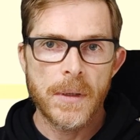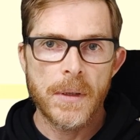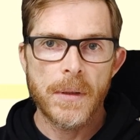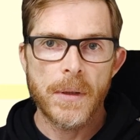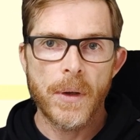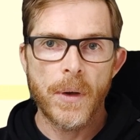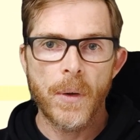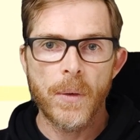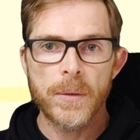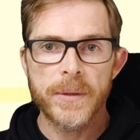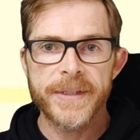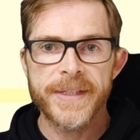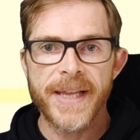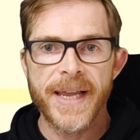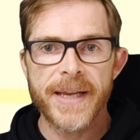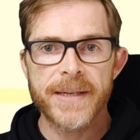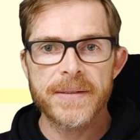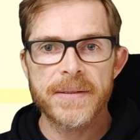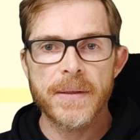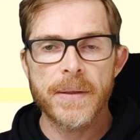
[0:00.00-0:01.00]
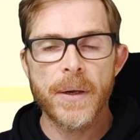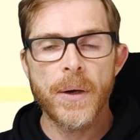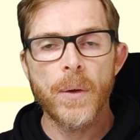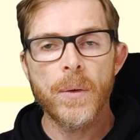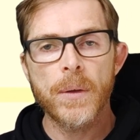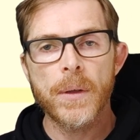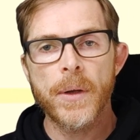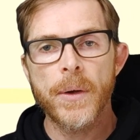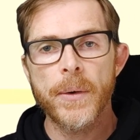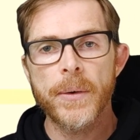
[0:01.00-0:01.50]
The whole text, the
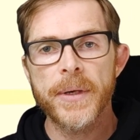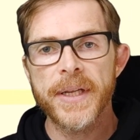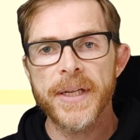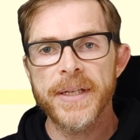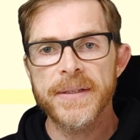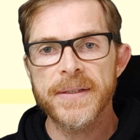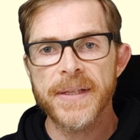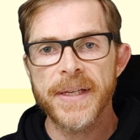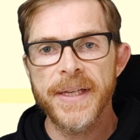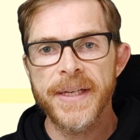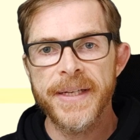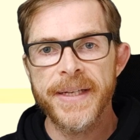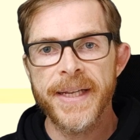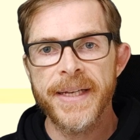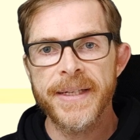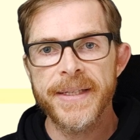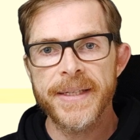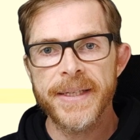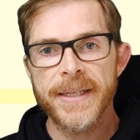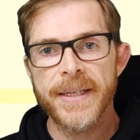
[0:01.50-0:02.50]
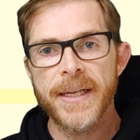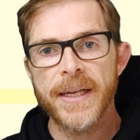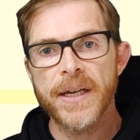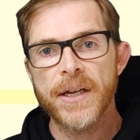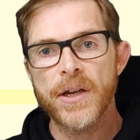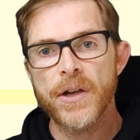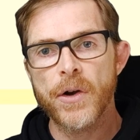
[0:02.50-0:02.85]
whole code is indented